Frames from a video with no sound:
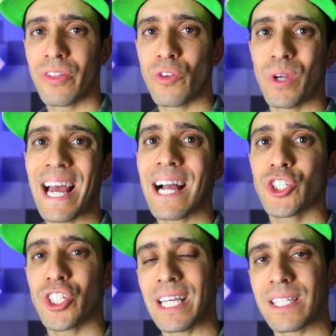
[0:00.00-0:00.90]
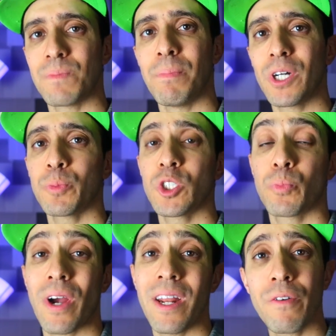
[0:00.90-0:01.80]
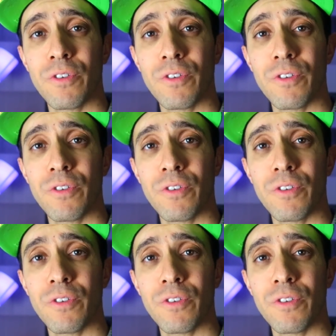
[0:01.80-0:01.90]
the reaction gets much, much brighter.